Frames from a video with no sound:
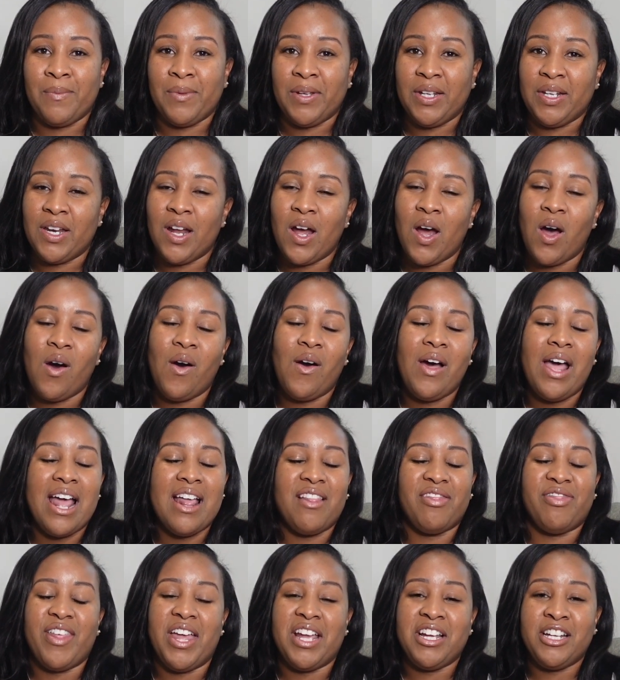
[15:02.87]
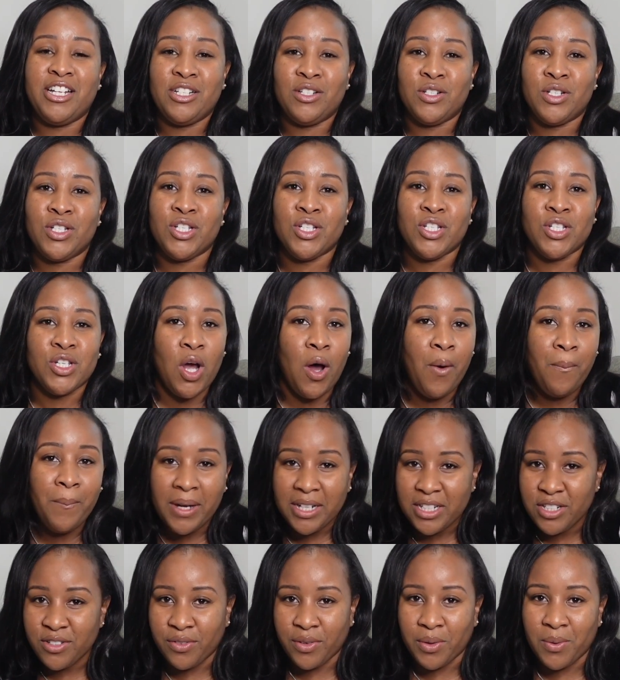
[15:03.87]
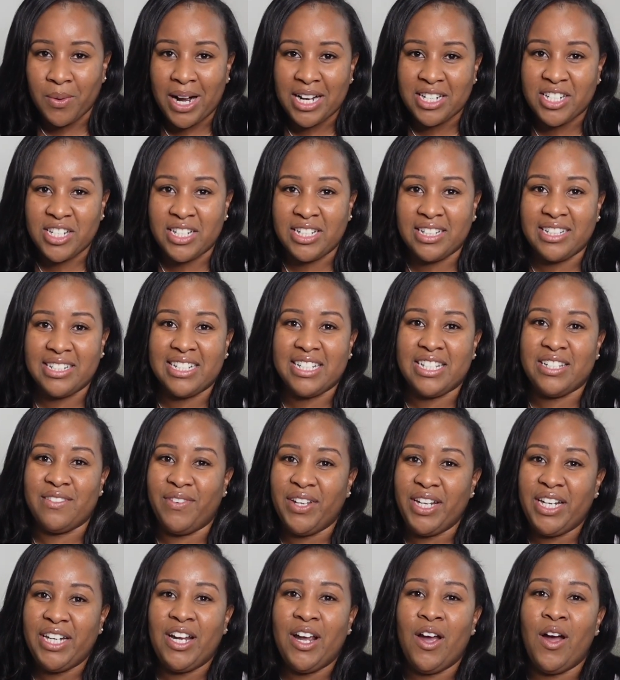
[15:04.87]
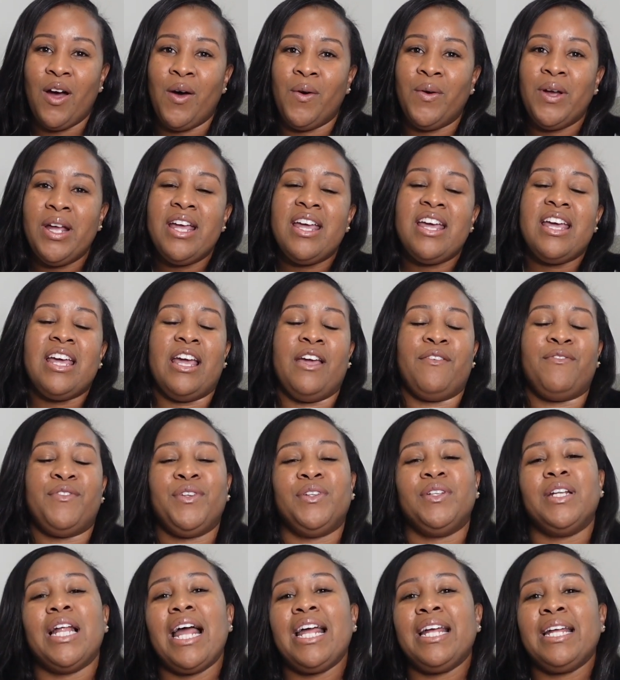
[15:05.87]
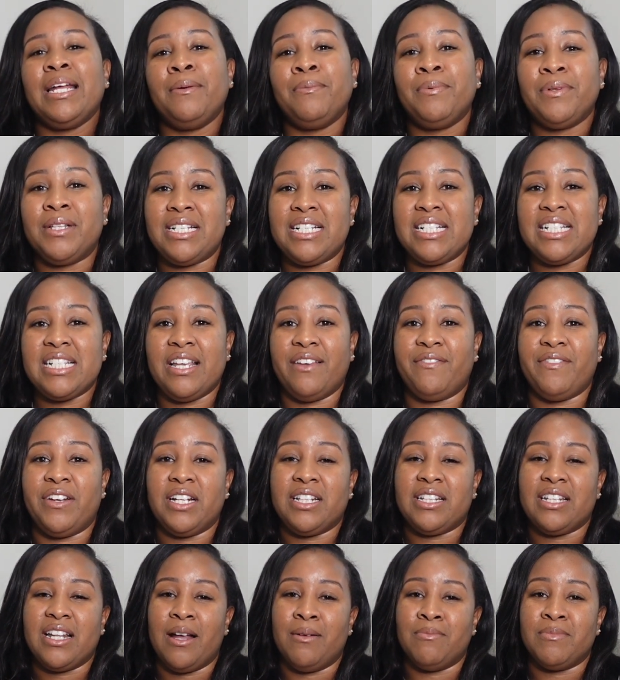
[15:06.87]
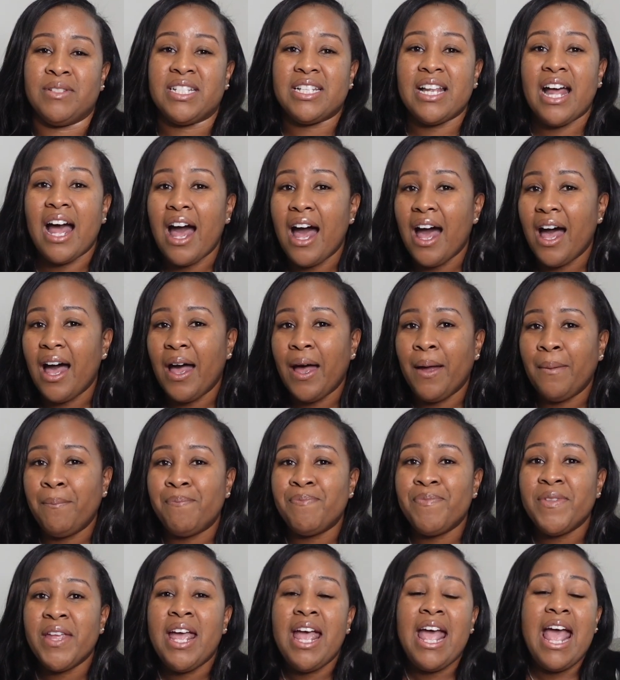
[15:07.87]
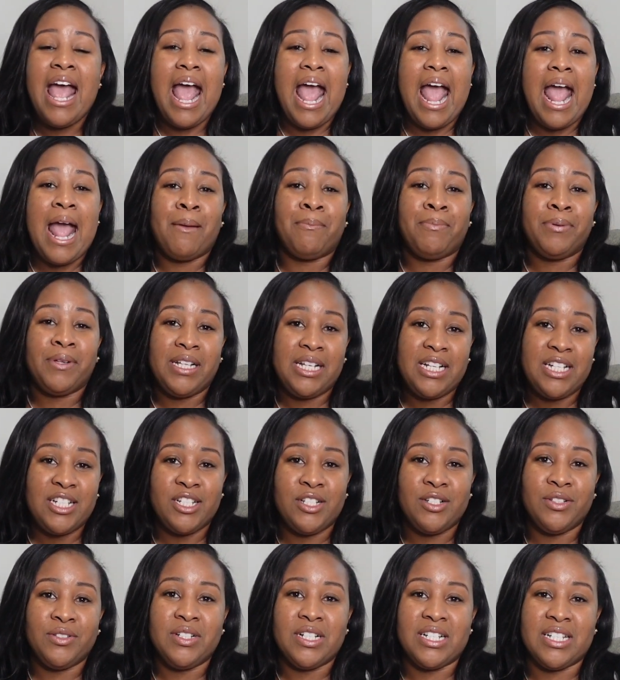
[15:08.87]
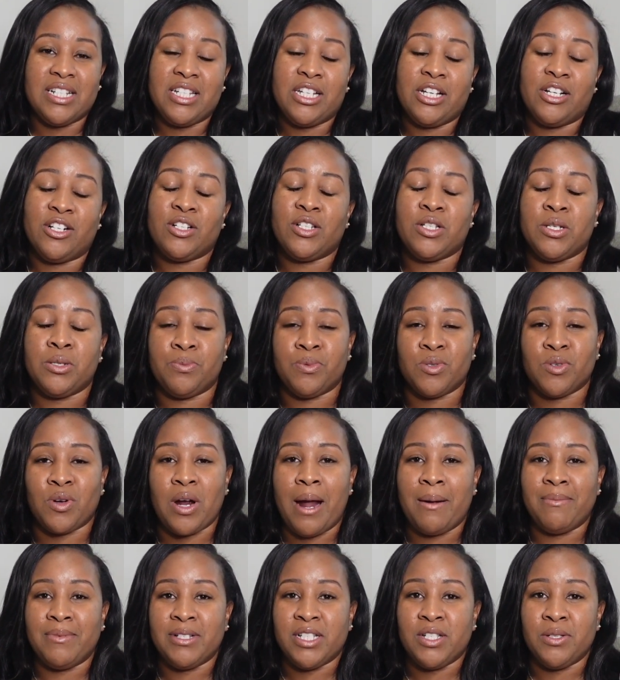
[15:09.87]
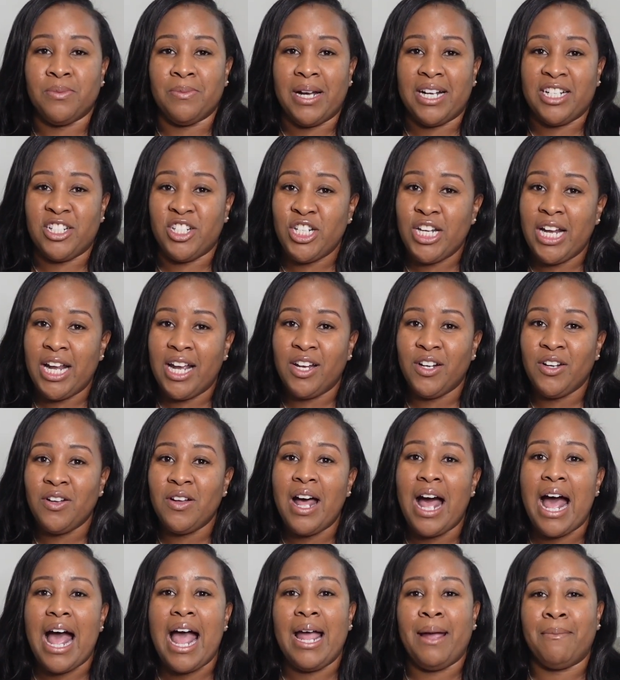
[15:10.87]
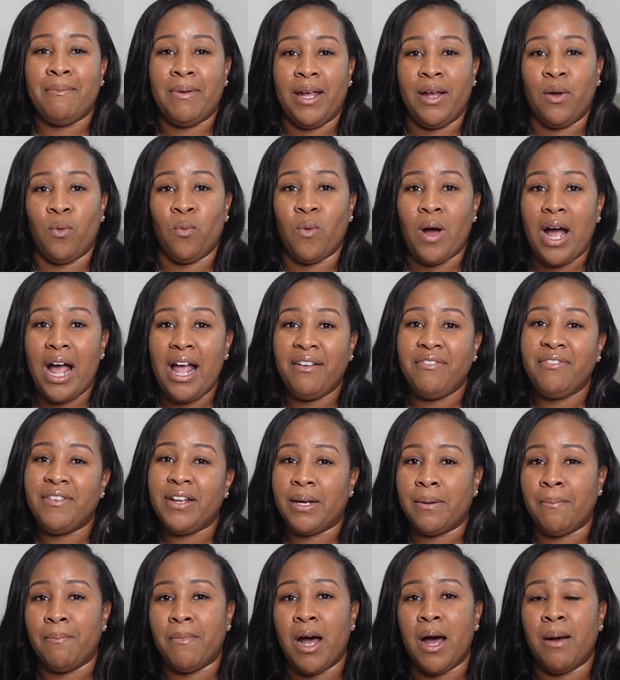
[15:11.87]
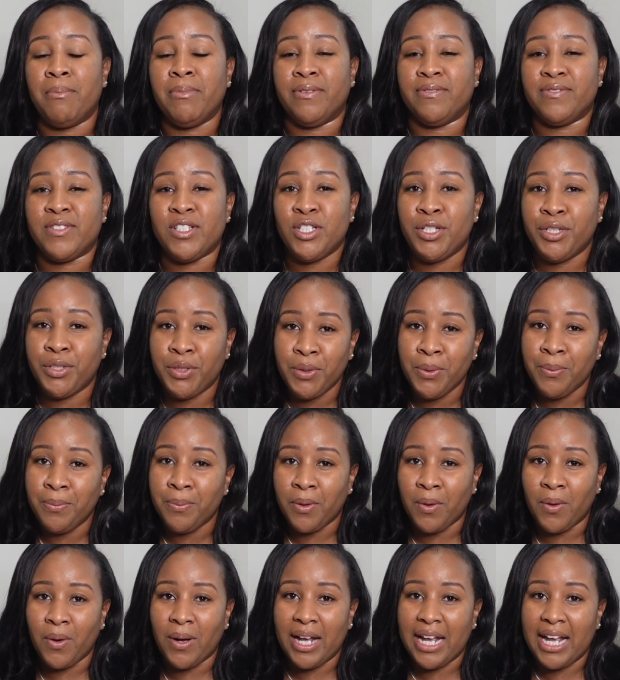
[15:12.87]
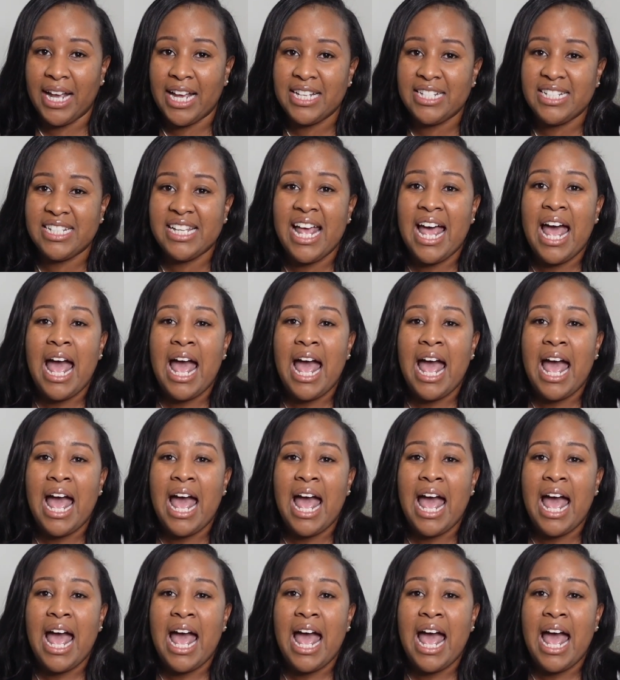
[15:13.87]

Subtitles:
me know. And thank you so much for watching this video. If you like it, please give it a thumbs up. And please do consider subscribing to my channel. I am a wife and a mom of 2 boys.